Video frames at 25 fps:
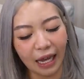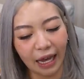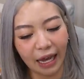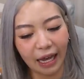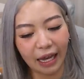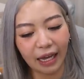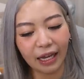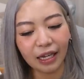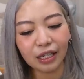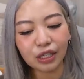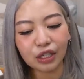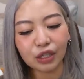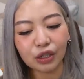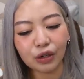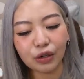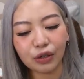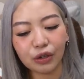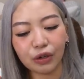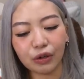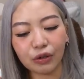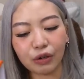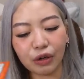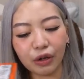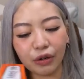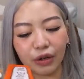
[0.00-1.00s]
A so
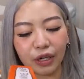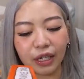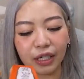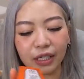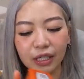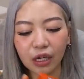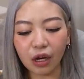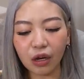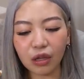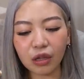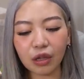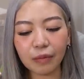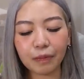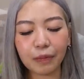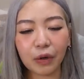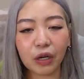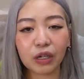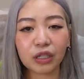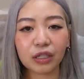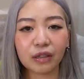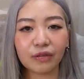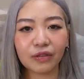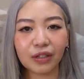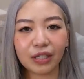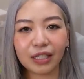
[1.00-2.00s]
you'll notice on the
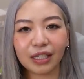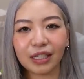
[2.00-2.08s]
box of the